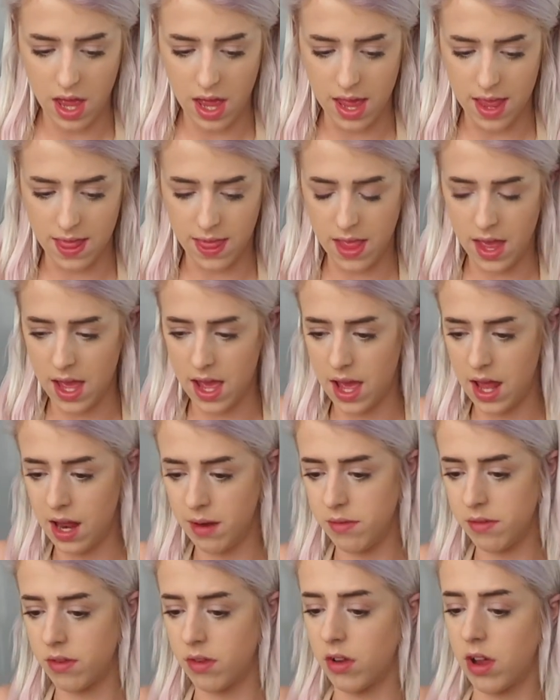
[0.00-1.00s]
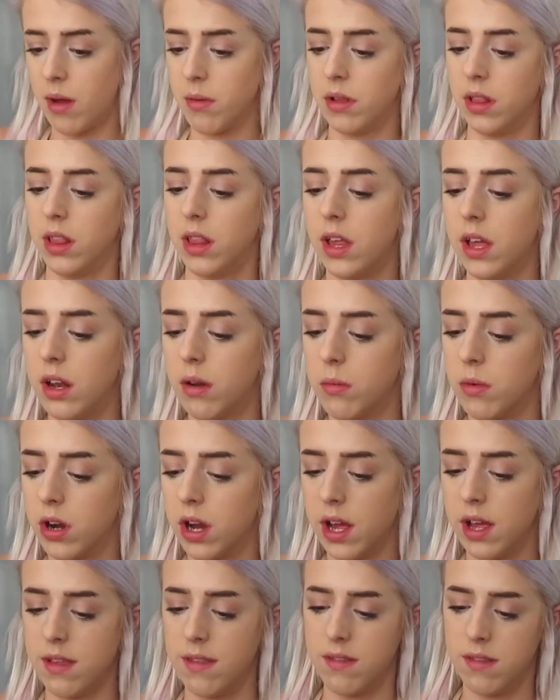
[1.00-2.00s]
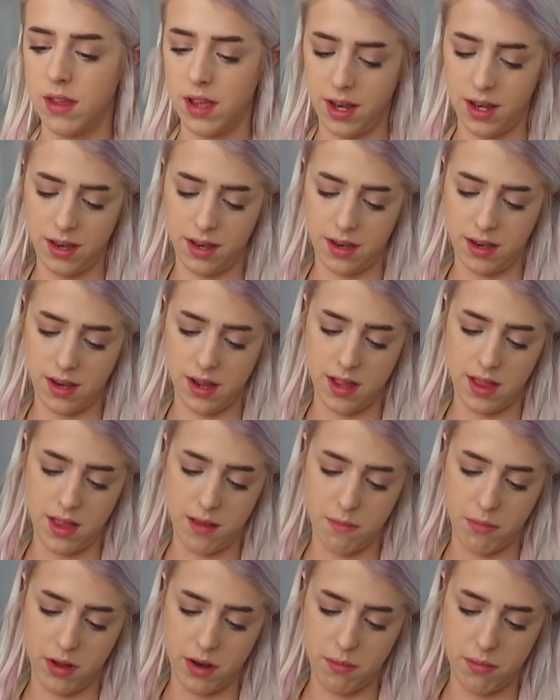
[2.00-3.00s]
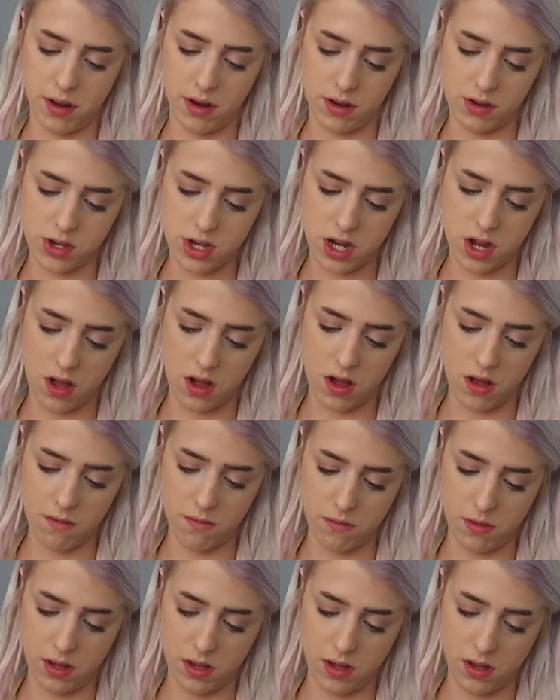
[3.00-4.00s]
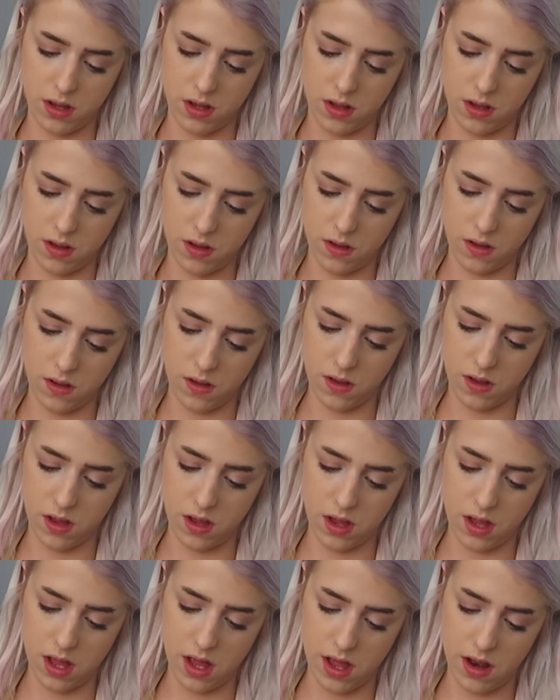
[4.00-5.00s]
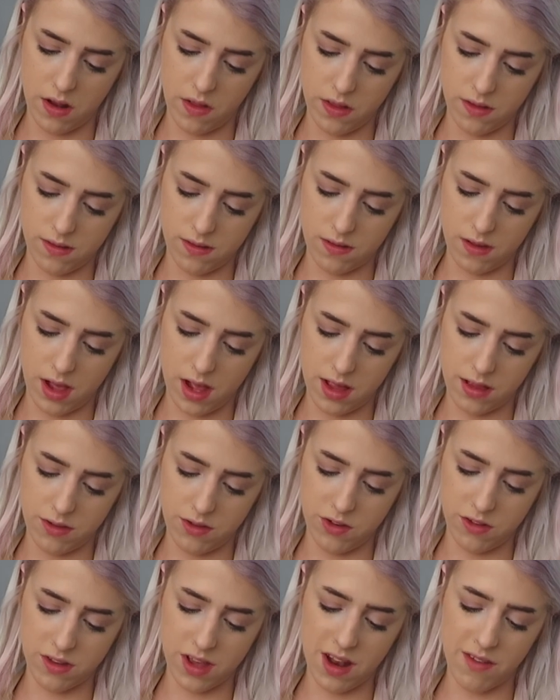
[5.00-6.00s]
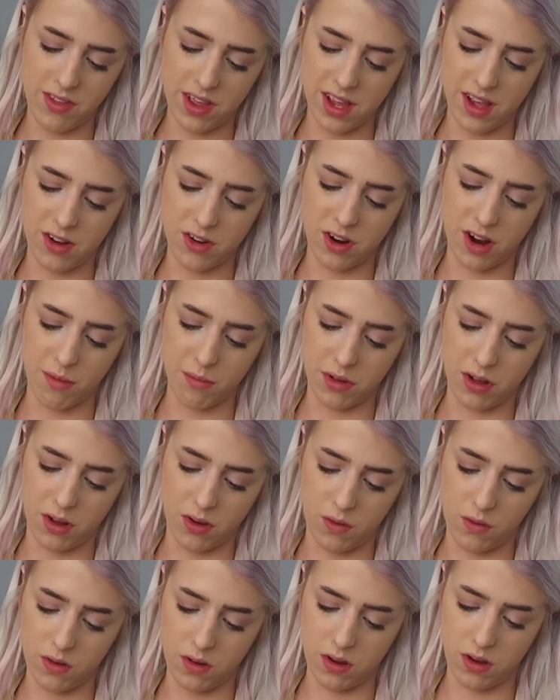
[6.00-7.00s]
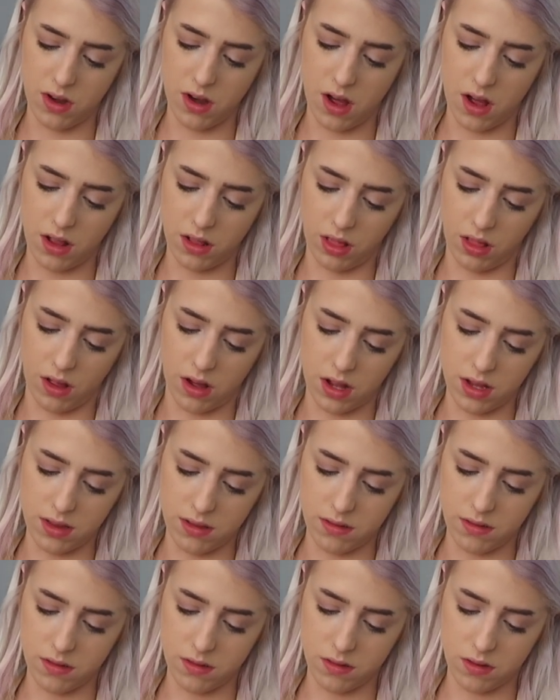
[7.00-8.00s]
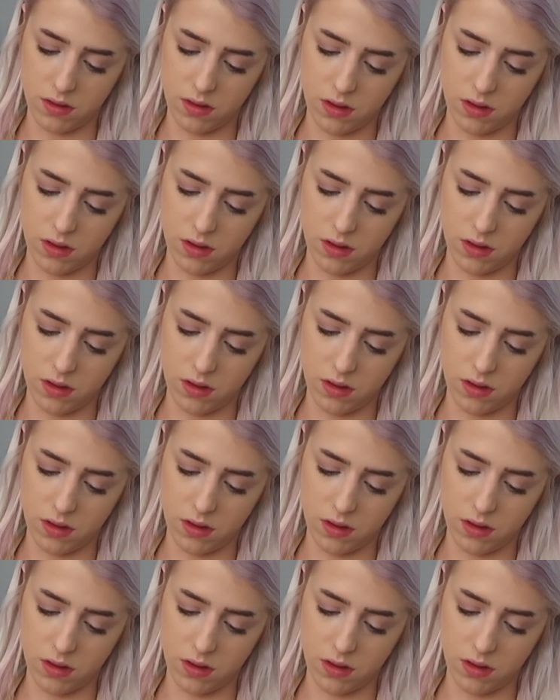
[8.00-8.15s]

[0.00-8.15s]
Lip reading: And then I'm just gonna grab a little more icing and then put a bit on top and on the sides. Just kind of like a crumb coat, not lots.